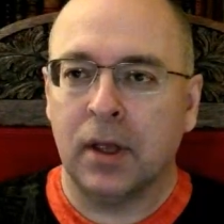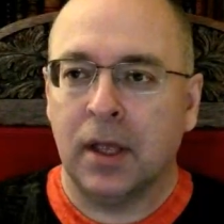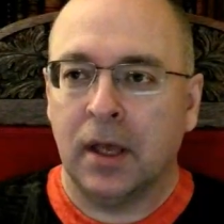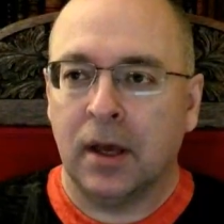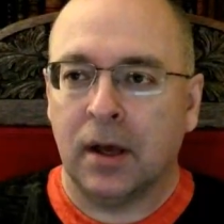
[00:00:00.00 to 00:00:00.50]

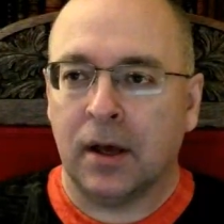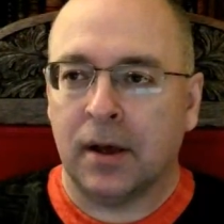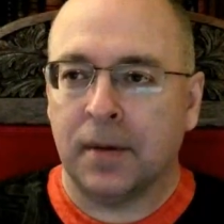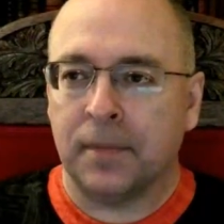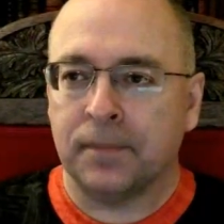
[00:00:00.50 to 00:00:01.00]

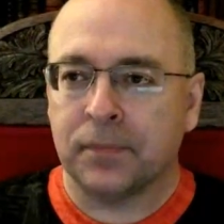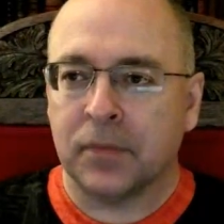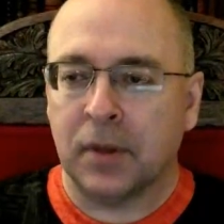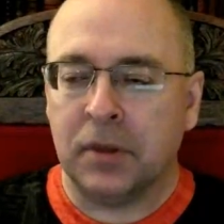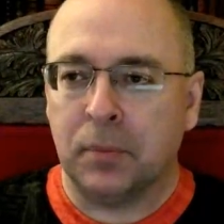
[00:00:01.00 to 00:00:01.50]
I mean, the
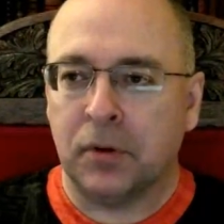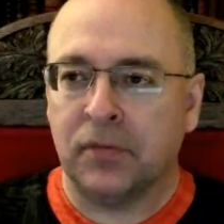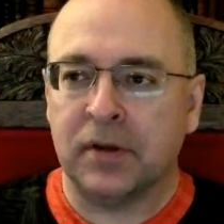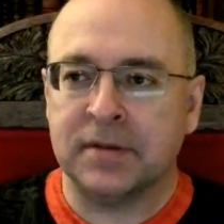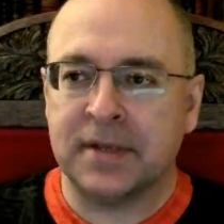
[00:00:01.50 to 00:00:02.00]
perfect
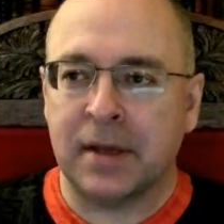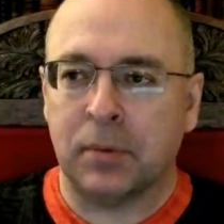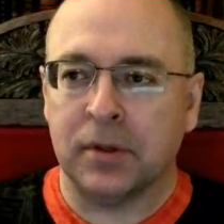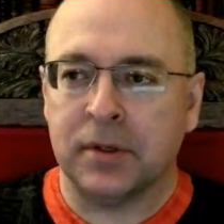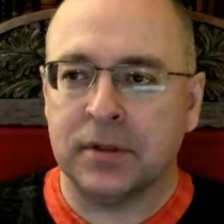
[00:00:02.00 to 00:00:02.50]
example
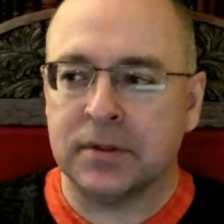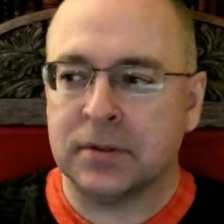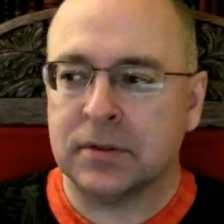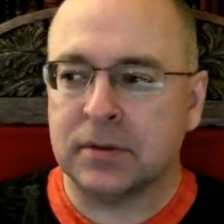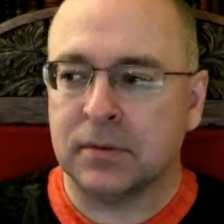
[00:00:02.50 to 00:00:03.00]
is
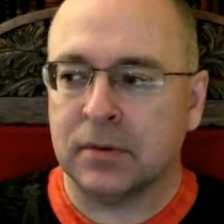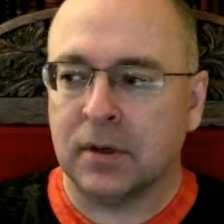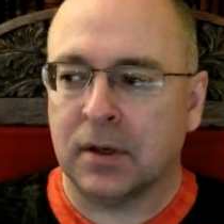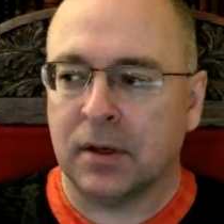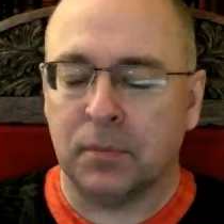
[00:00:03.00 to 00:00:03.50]

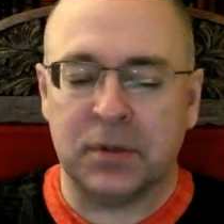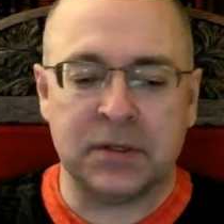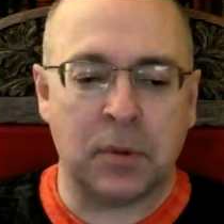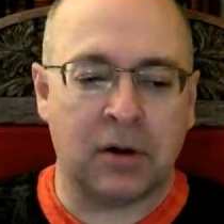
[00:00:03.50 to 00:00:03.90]
Ms. Marvel.